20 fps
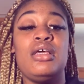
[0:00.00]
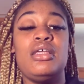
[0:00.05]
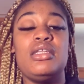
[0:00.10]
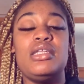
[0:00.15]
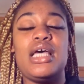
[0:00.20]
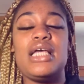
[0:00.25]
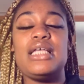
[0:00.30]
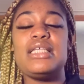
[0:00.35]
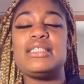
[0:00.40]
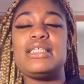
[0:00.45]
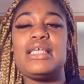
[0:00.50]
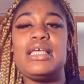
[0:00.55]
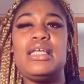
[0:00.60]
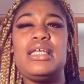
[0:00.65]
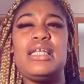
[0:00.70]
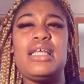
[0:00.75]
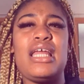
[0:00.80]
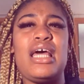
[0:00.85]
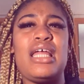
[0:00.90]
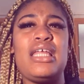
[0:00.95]
Not saying
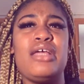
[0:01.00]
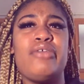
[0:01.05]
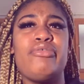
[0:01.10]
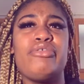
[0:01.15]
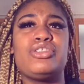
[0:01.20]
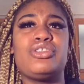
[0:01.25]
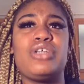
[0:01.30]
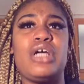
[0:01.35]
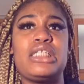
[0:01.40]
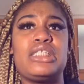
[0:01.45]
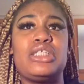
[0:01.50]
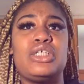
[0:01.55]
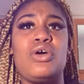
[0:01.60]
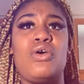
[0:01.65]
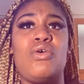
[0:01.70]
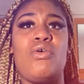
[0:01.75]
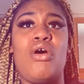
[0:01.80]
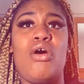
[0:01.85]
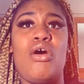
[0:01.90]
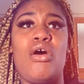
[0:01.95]
that I never tried to
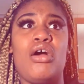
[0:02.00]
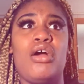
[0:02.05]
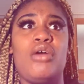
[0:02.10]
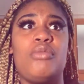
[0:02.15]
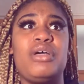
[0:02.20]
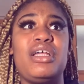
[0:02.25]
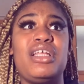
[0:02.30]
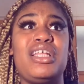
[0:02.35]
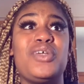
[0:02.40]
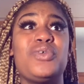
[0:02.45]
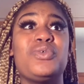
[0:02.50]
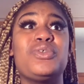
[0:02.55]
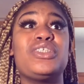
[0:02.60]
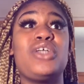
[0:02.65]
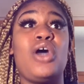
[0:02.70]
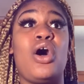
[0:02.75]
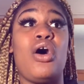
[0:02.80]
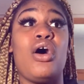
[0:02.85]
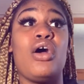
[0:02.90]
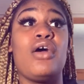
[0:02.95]
go hard, but it was
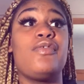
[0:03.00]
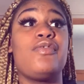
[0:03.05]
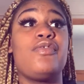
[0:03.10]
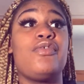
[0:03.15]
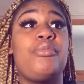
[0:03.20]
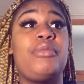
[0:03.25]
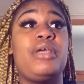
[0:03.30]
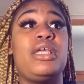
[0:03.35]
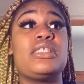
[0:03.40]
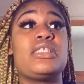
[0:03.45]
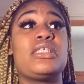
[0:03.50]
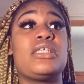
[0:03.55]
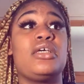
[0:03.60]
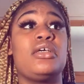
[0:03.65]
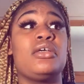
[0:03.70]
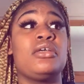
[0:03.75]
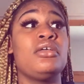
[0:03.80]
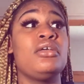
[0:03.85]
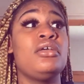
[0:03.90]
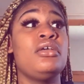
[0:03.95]
hard for me
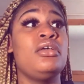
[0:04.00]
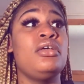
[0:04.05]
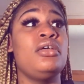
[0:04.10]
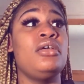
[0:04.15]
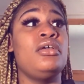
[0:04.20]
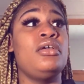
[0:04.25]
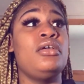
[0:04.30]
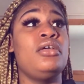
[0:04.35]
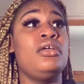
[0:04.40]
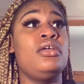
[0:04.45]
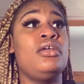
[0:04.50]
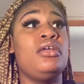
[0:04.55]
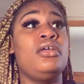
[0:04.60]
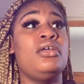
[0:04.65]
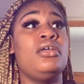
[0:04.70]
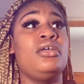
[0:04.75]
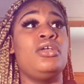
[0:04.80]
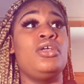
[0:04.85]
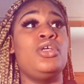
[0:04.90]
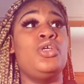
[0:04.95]
to,
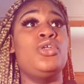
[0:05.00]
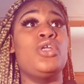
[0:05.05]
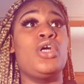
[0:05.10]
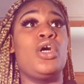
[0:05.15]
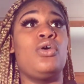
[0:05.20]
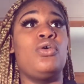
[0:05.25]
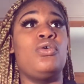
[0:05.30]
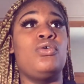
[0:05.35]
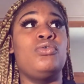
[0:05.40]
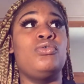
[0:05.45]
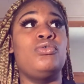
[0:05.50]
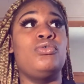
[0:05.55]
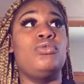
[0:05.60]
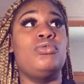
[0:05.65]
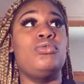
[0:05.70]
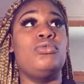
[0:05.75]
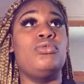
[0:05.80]
you know,